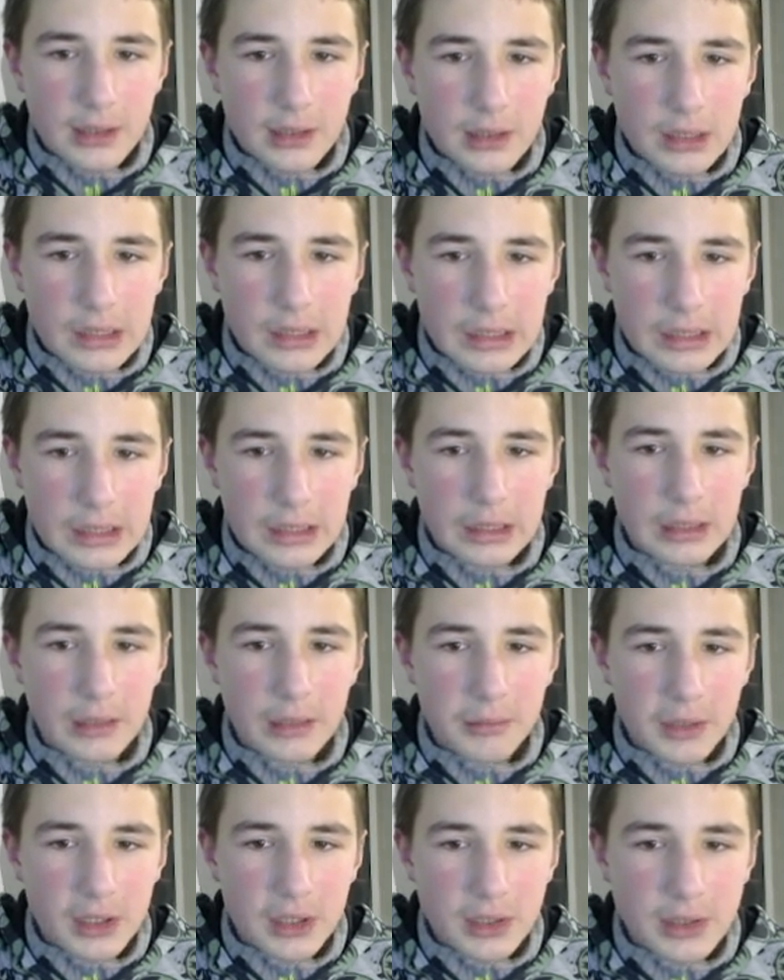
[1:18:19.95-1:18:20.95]
E.
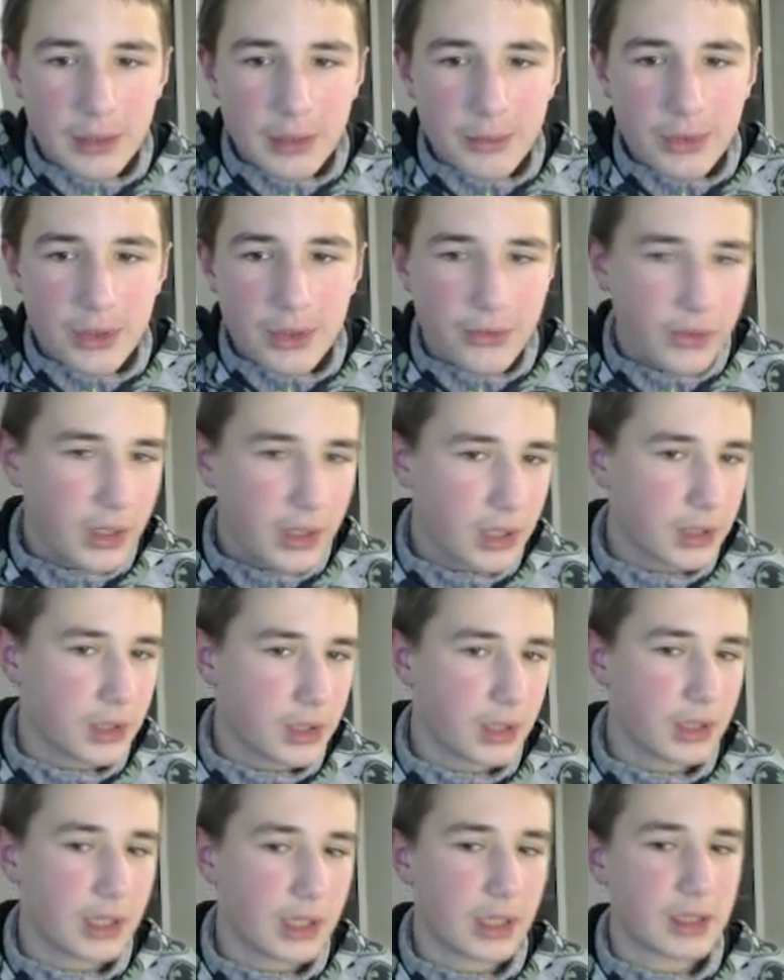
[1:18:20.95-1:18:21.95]
I'm not accepting this variant.
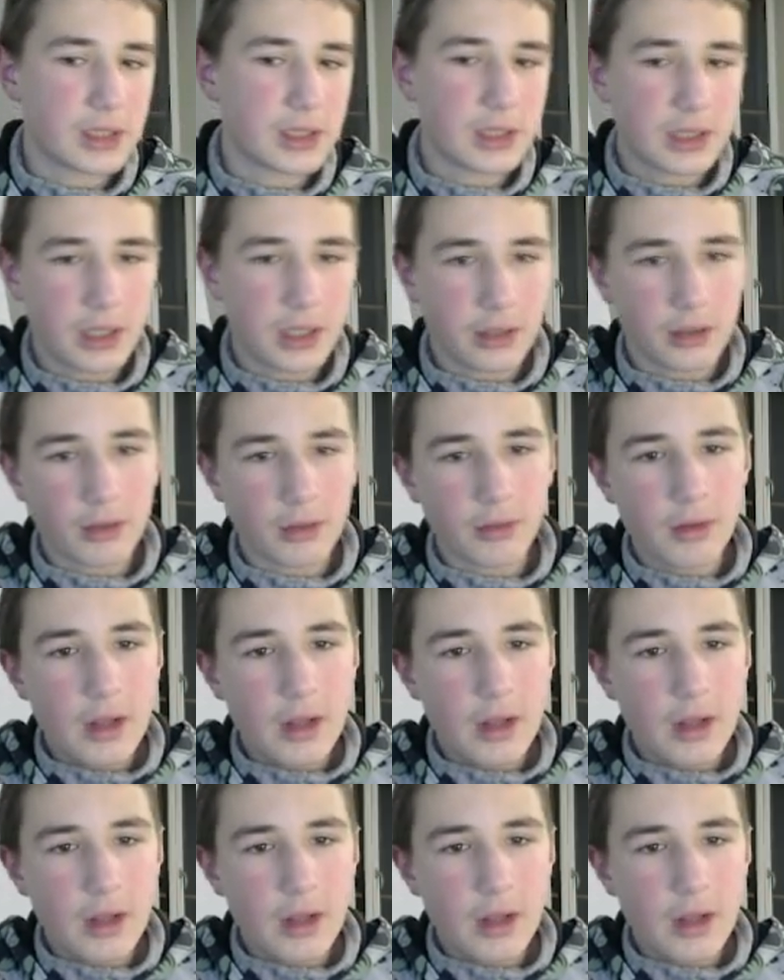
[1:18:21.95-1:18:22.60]
Yes, there you go.